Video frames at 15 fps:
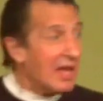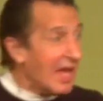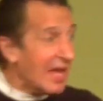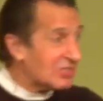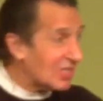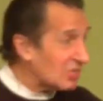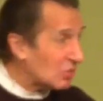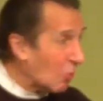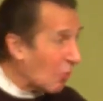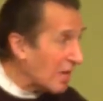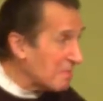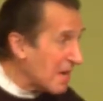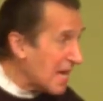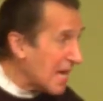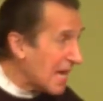it's this
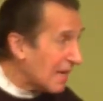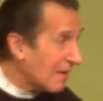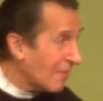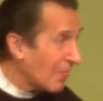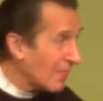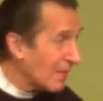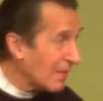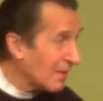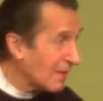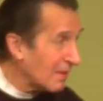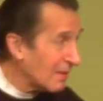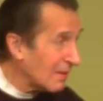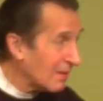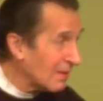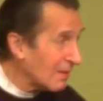one man.
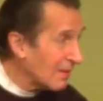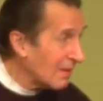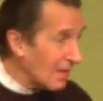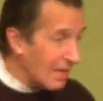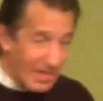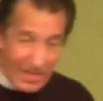It